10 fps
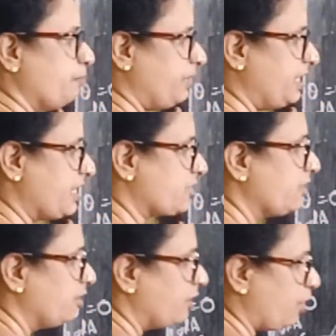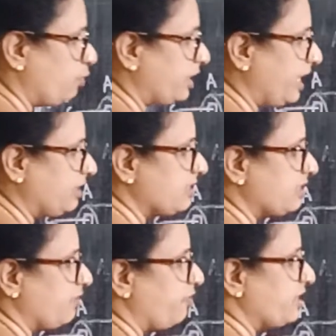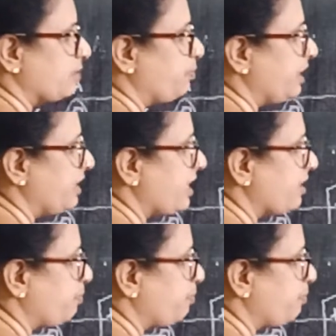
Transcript: P dash. Now, take the surface P,